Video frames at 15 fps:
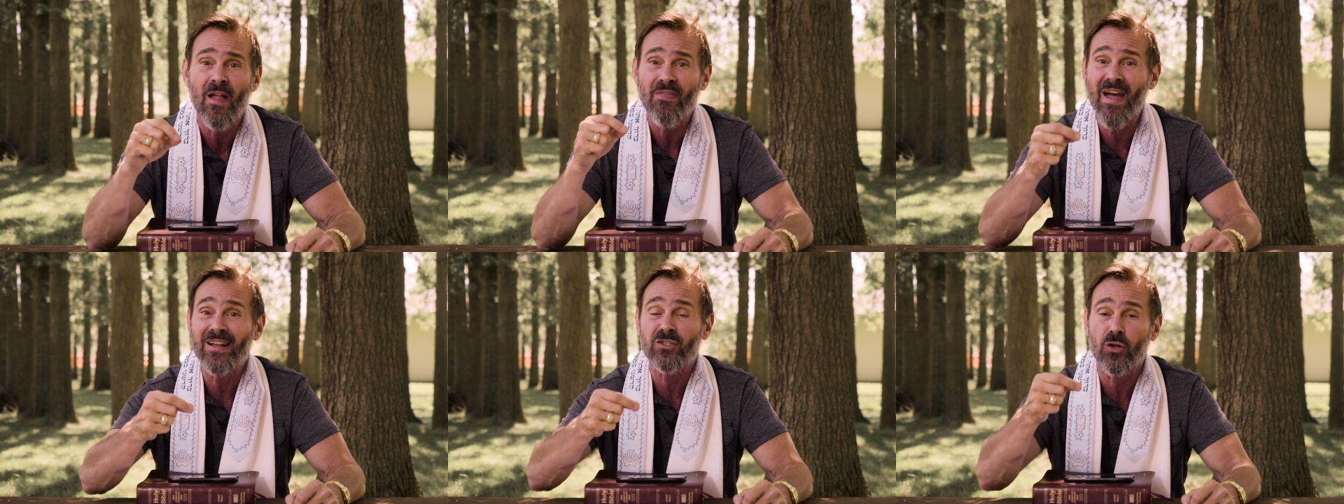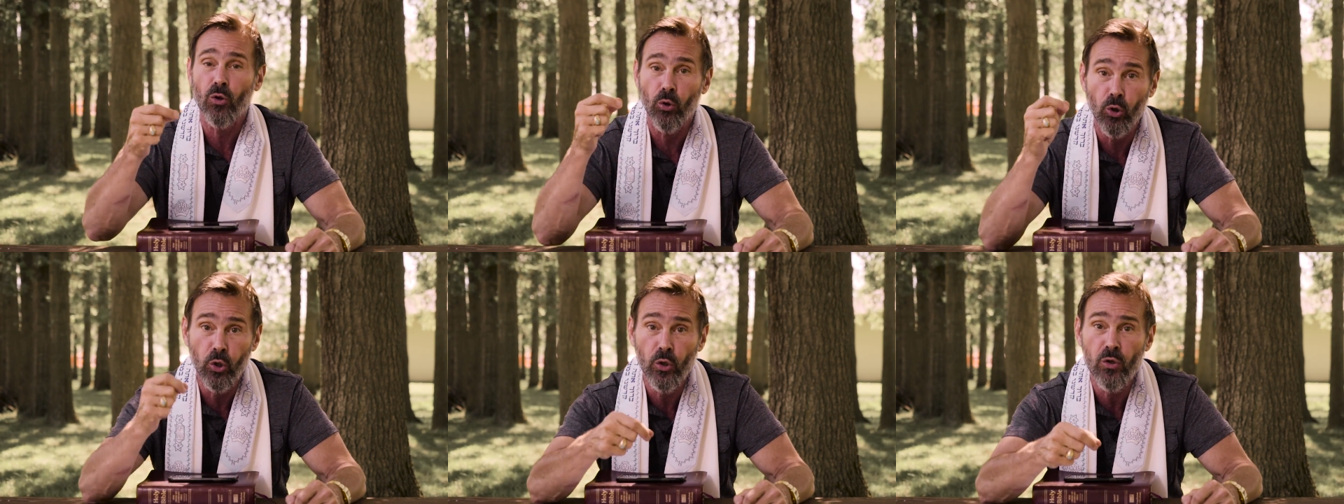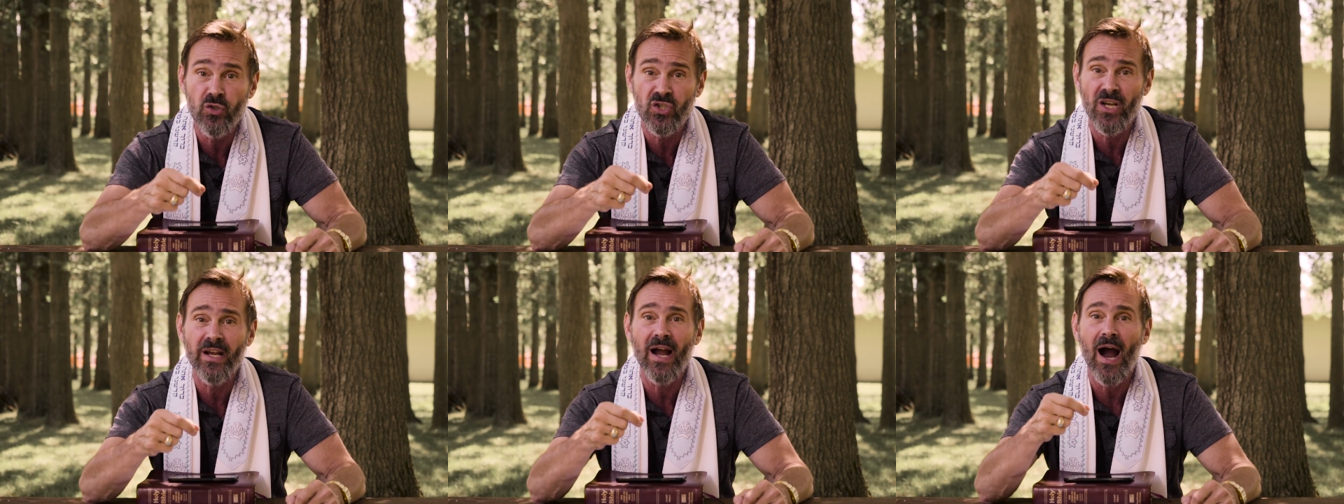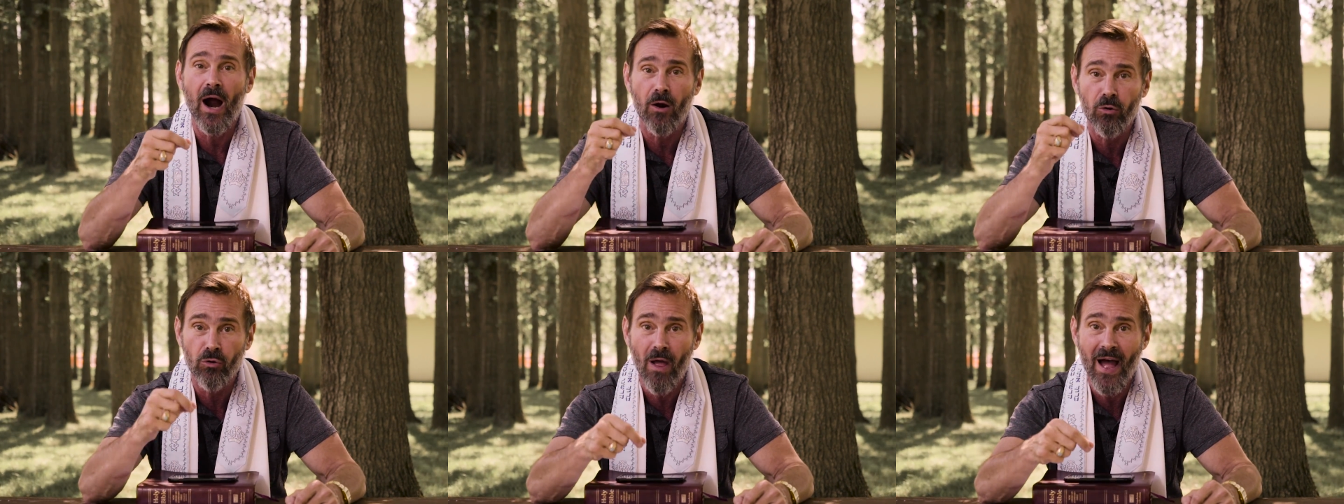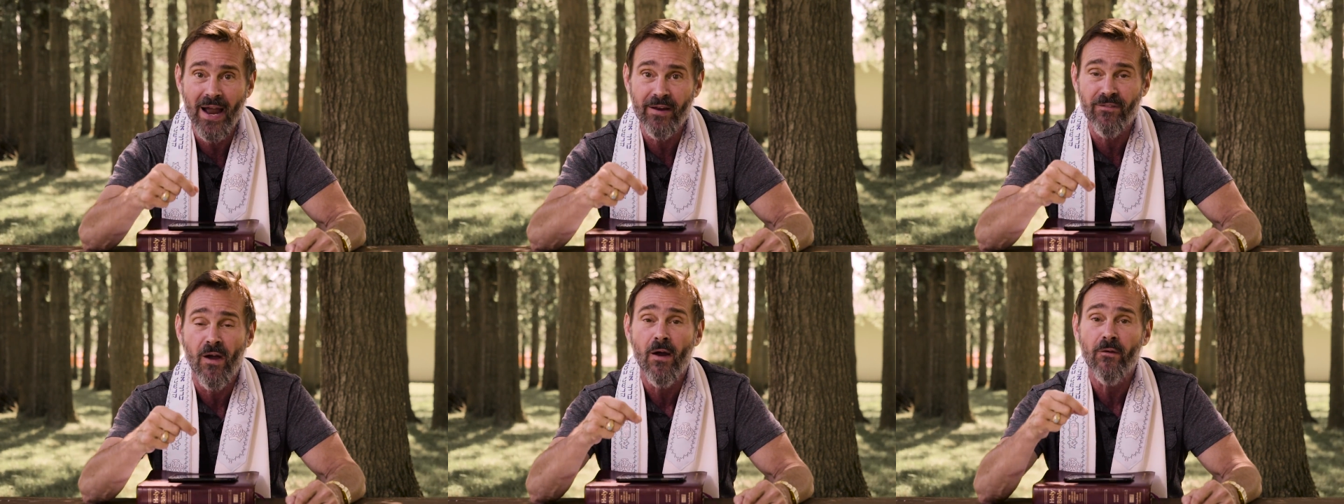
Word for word: That's losing our life